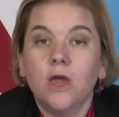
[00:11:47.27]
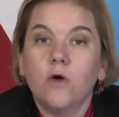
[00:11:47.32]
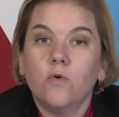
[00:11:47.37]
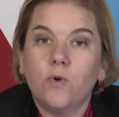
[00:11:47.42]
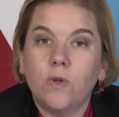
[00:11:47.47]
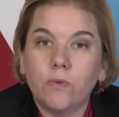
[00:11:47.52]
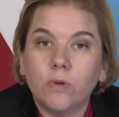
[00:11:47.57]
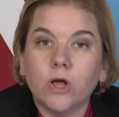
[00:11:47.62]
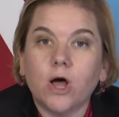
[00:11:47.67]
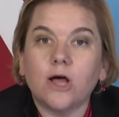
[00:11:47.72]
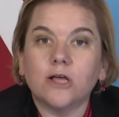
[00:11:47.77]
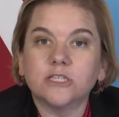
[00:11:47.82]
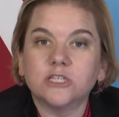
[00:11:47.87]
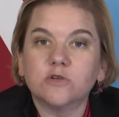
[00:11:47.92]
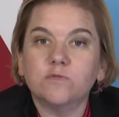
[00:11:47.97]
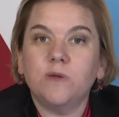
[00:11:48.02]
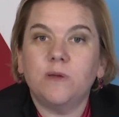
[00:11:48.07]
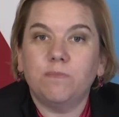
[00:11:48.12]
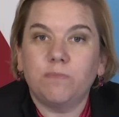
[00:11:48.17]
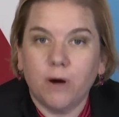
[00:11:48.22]
We will also
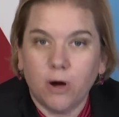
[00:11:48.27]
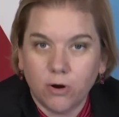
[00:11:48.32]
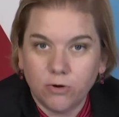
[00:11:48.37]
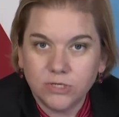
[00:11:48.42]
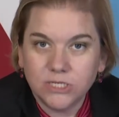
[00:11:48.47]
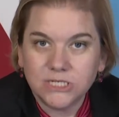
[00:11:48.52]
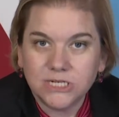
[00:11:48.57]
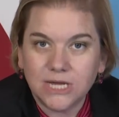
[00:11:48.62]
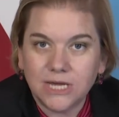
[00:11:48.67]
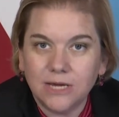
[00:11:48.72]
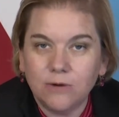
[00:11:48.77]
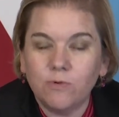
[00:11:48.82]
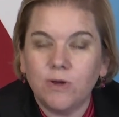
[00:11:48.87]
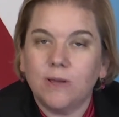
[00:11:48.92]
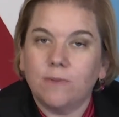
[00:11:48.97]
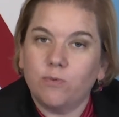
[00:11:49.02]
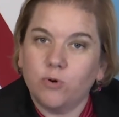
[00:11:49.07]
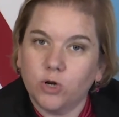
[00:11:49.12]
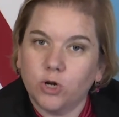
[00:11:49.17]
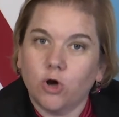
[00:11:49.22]
be posting. We
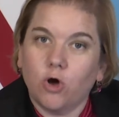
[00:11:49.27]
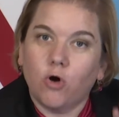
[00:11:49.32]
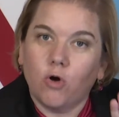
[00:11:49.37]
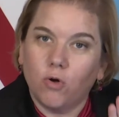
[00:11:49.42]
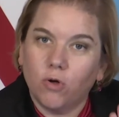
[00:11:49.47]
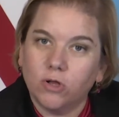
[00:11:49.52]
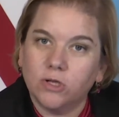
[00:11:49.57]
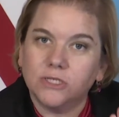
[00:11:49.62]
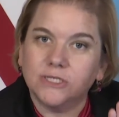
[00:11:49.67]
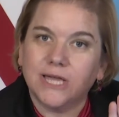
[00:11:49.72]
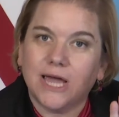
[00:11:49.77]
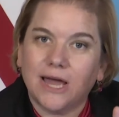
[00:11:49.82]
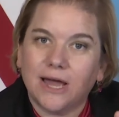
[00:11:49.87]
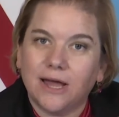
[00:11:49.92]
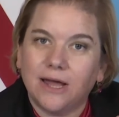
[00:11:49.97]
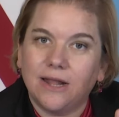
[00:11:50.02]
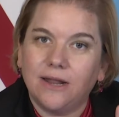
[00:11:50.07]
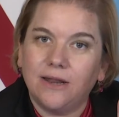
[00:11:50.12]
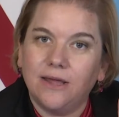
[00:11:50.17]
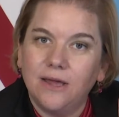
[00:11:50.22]
had put a hold
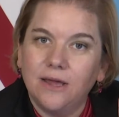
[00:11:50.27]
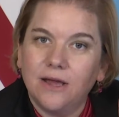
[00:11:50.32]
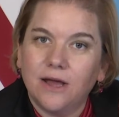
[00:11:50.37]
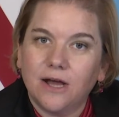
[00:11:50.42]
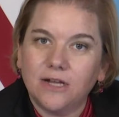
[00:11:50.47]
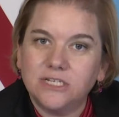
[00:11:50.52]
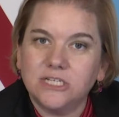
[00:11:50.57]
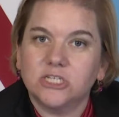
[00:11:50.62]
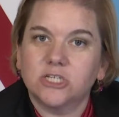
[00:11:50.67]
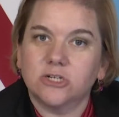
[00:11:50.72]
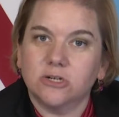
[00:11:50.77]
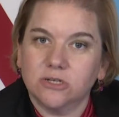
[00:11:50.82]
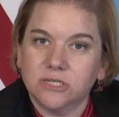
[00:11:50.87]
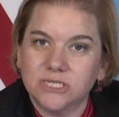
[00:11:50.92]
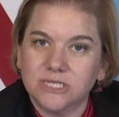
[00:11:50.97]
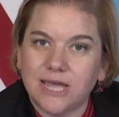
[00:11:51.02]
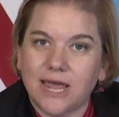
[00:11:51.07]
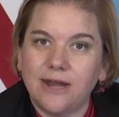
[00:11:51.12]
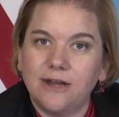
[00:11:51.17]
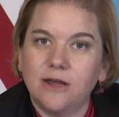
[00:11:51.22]
on additional
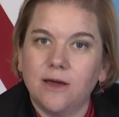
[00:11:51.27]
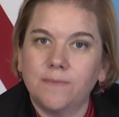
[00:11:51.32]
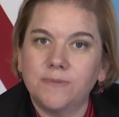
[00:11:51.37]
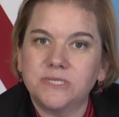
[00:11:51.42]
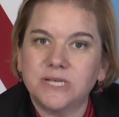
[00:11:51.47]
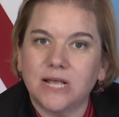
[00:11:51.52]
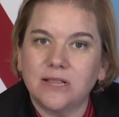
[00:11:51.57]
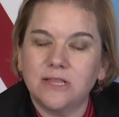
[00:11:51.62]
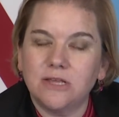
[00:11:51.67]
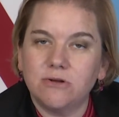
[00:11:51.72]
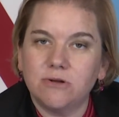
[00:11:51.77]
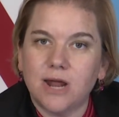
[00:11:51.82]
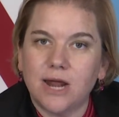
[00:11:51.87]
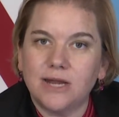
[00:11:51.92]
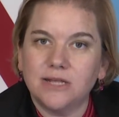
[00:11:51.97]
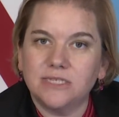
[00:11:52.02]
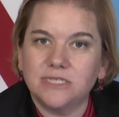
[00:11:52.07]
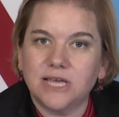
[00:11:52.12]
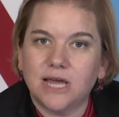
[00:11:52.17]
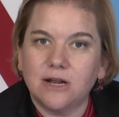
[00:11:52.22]
signups at the
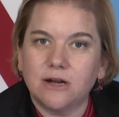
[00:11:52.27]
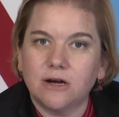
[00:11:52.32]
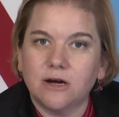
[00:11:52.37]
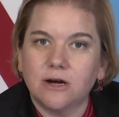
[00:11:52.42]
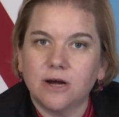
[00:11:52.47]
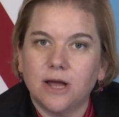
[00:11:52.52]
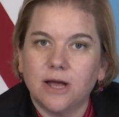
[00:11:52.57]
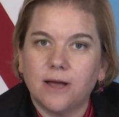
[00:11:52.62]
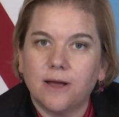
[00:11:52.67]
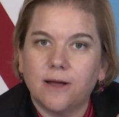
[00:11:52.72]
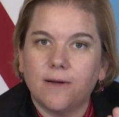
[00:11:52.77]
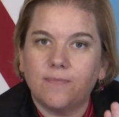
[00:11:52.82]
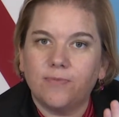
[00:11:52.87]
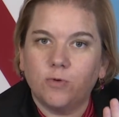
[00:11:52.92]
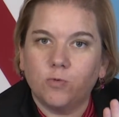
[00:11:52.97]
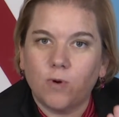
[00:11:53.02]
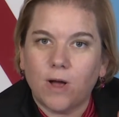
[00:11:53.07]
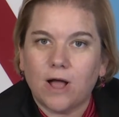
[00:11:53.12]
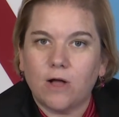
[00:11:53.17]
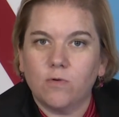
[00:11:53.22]
United Center
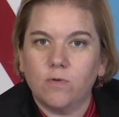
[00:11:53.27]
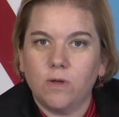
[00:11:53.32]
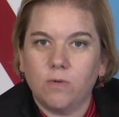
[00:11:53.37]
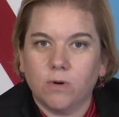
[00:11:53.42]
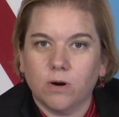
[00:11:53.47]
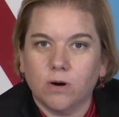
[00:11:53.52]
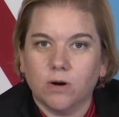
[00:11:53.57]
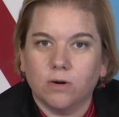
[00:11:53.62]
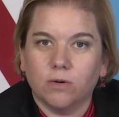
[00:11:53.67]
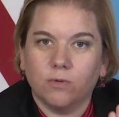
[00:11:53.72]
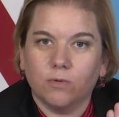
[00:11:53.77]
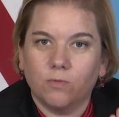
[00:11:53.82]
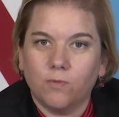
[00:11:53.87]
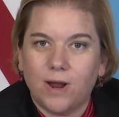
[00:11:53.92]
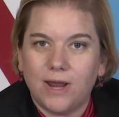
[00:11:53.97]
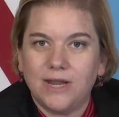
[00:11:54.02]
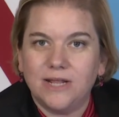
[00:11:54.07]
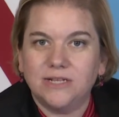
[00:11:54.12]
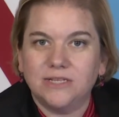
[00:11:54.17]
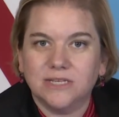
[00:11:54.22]
while we were
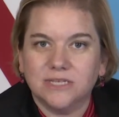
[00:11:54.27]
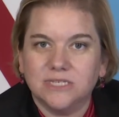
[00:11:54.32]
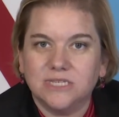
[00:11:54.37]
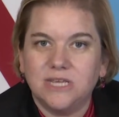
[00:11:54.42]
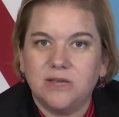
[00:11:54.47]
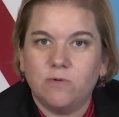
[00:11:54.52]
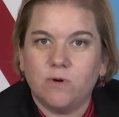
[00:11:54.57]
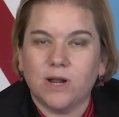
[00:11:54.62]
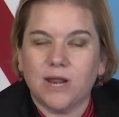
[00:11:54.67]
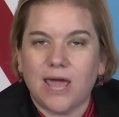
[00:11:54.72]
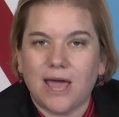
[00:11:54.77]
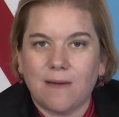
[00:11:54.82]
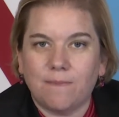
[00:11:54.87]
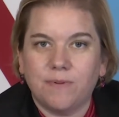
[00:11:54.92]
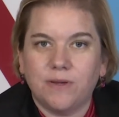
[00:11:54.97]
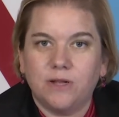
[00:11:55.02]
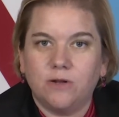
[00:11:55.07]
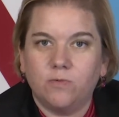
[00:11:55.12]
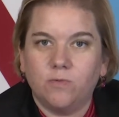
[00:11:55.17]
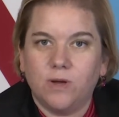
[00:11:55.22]
waiting to see what
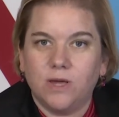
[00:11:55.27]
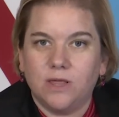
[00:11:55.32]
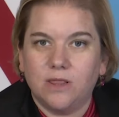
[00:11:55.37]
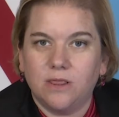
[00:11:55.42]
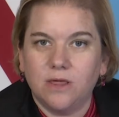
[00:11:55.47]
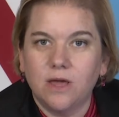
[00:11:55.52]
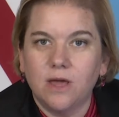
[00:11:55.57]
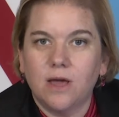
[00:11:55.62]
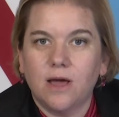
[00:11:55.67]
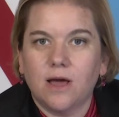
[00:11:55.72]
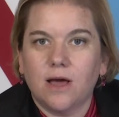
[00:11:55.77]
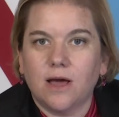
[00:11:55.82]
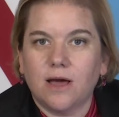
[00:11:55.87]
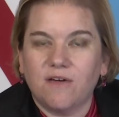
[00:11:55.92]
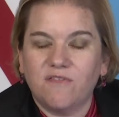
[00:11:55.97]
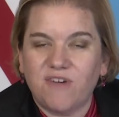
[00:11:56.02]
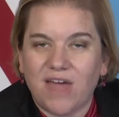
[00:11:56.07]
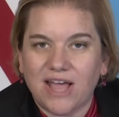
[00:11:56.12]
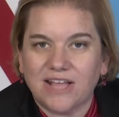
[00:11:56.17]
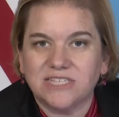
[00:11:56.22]
happened with
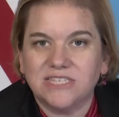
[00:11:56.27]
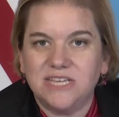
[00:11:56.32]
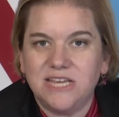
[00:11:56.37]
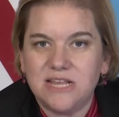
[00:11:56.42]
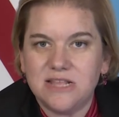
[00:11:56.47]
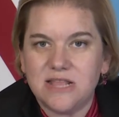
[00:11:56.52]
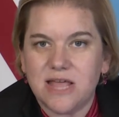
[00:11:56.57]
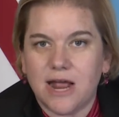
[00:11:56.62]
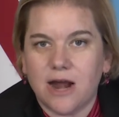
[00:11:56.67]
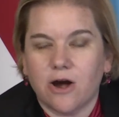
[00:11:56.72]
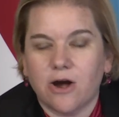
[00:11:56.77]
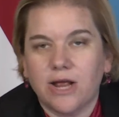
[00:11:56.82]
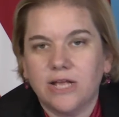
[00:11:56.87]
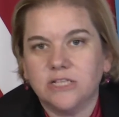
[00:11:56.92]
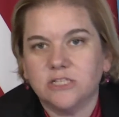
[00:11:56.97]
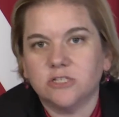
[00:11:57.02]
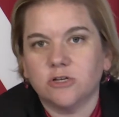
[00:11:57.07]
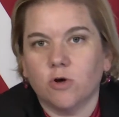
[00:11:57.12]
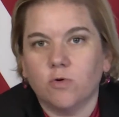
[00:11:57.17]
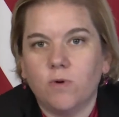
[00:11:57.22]
vaccine there.
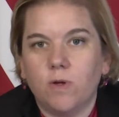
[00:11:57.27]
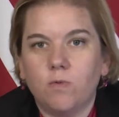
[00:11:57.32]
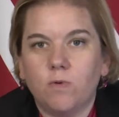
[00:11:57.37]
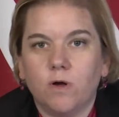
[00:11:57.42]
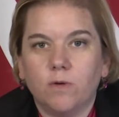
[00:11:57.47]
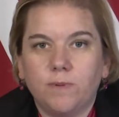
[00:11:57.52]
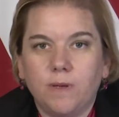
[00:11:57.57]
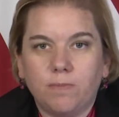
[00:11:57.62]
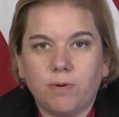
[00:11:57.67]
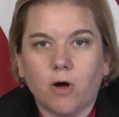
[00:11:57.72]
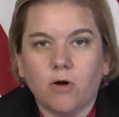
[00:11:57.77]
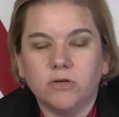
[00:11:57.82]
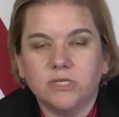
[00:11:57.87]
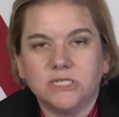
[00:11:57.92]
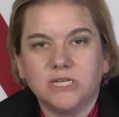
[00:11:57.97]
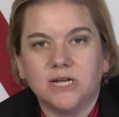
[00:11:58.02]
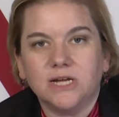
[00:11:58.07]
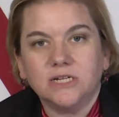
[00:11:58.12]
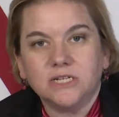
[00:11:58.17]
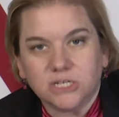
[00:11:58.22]
And so we will be
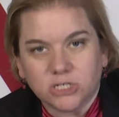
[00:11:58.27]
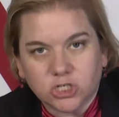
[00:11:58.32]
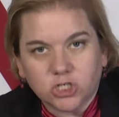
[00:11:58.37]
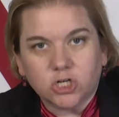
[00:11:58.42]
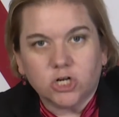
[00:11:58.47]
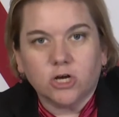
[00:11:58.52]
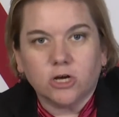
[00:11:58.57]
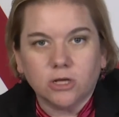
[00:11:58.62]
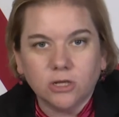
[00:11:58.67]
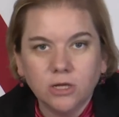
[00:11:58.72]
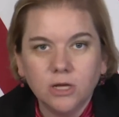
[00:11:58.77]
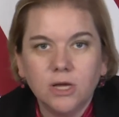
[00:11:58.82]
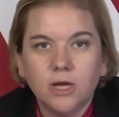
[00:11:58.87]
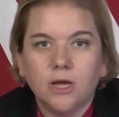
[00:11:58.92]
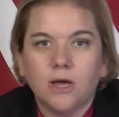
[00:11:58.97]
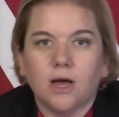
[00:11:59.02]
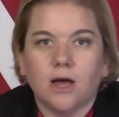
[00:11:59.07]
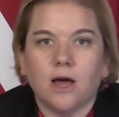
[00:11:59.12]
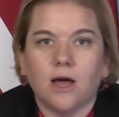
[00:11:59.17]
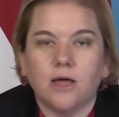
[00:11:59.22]
posting additional
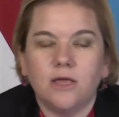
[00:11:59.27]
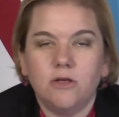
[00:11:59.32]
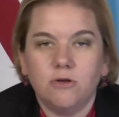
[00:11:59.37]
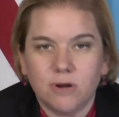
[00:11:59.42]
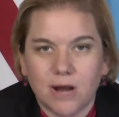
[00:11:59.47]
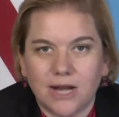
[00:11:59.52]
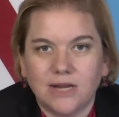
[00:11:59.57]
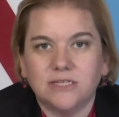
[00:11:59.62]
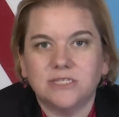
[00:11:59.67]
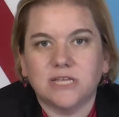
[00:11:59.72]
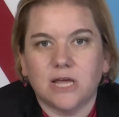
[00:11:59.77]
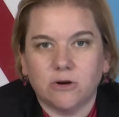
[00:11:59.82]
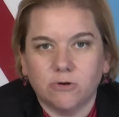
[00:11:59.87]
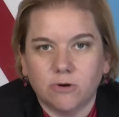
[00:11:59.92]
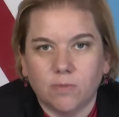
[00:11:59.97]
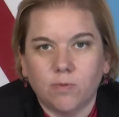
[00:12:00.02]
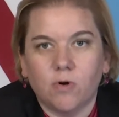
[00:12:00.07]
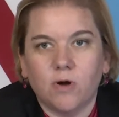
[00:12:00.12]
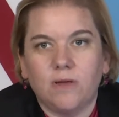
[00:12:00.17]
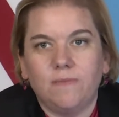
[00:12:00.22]
United Center
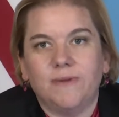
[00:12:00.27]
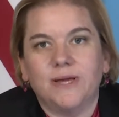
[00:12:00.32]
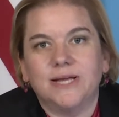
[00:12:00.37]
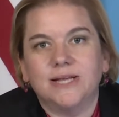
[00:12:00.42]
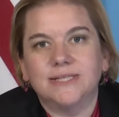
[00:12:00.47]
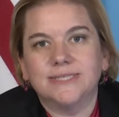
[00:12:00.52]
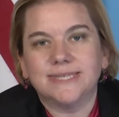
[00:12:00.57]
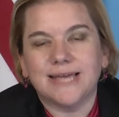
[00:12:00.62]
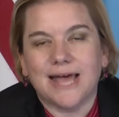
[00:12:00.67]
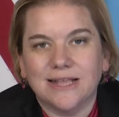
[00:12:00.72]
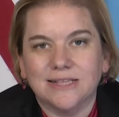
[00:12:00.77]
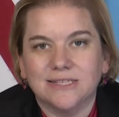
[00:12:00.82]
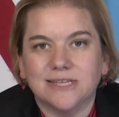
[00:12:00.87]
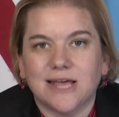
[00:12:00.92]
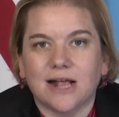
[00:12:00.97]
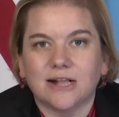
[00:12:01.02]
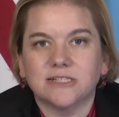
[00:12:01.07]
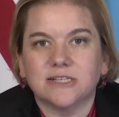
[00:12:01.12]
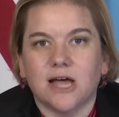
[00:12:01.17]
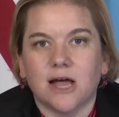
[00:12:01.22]
appointments
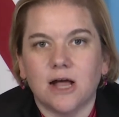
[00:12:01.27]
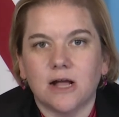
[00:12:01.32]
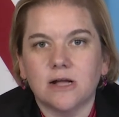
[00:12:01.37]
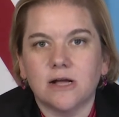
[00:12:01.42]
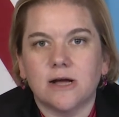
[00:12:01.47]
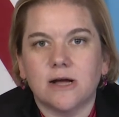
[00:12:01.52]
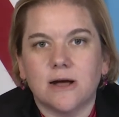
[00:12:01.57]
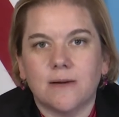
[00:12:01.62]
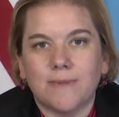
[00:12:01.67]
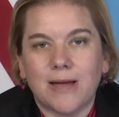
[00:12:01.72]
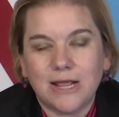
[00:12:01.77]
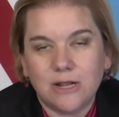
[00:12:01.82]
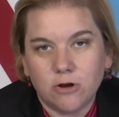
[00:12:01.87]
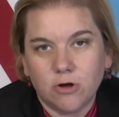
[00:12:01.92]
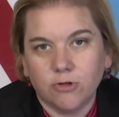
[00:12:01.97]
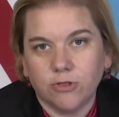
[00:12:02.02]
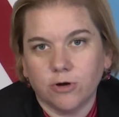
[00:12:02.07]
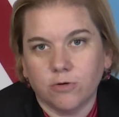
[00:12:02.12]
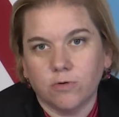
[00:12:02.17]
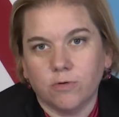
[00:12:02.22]
ZocDoc. I
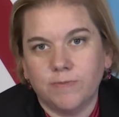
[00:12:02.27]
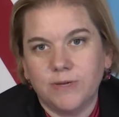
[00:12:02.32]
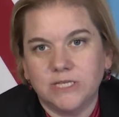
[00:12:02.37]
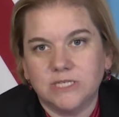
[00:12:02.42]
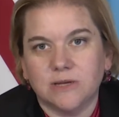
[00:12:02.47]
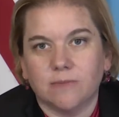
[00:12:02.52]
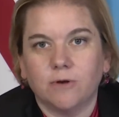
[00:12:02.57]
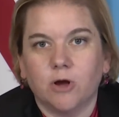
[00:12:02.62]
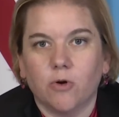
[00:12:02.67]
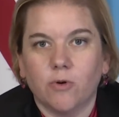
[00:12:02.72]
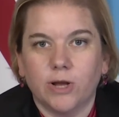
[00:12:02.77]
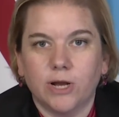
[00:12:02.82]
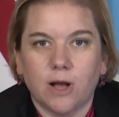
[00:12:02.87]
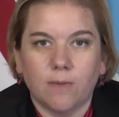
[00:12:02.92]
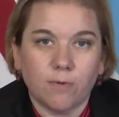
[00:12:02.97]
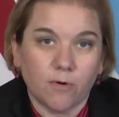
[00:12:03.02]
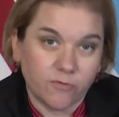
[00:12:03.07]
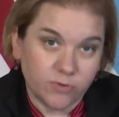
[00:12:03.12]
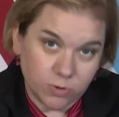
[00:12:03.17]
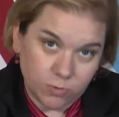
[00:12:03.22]
know there will be some going
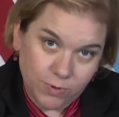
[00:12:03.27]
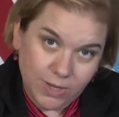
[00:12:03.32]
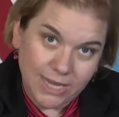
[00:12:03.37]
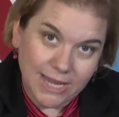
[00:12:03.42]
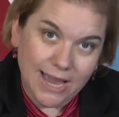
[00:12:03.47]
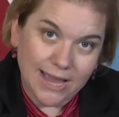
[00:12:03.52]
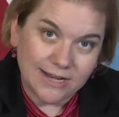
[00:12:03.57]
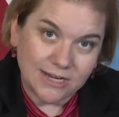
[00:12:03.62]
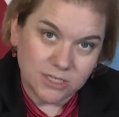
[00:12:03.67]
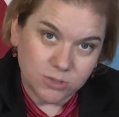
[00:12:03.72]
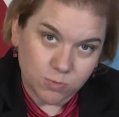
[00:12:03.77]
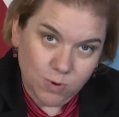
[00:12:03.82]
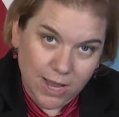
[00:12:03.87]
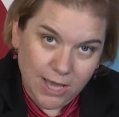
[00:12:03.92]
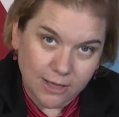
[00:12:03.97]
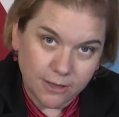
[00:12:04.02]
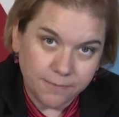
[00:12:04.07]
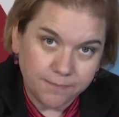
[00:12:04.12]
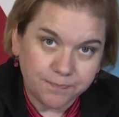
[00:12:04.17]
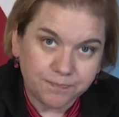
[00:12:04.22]
up over the weekend as
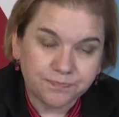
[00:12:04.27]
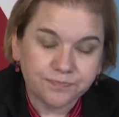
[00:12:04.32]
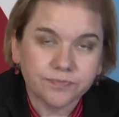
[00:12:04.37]
well.